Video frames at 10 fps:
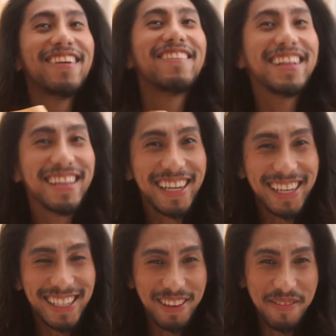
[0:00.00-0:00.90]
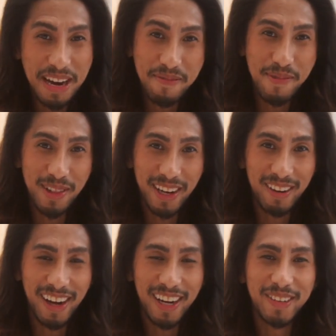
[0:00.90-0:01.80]
well, it is available now,
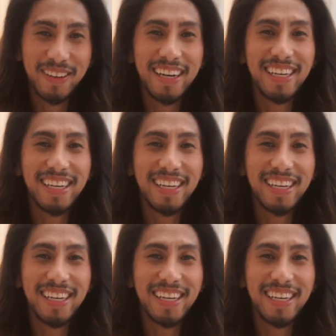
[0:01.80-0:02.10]
Aqua.